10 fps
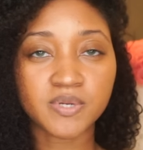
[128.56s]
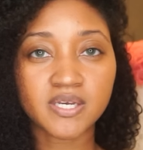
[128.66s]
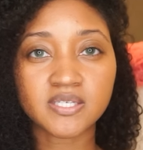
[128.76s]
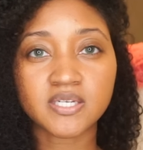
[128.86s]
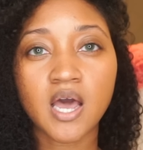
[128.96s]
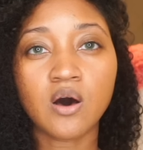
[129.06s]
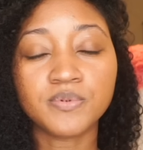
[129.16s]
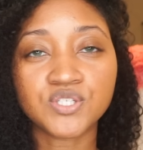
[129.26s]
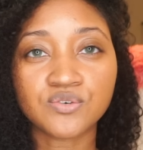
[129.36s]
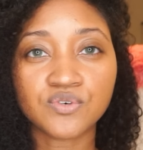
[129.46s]
because it
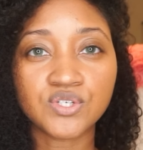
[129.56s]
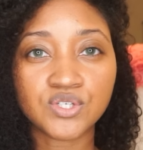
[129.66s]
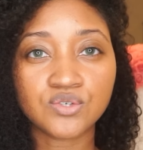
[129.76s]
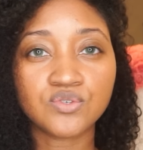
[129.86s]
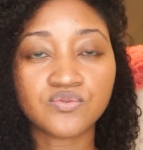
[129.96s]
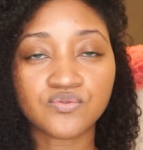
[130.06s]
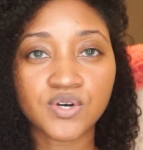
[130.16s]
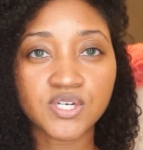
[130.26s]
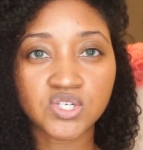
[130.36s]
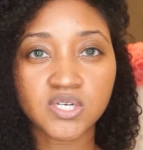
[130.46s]
helps to reduce
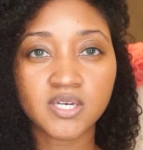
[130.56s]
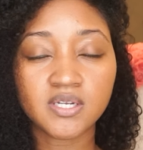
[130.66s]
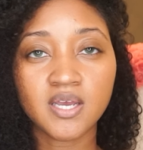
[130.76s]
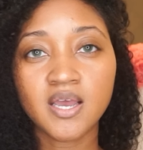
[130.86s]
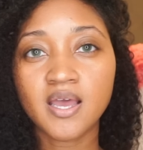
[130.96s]
friction,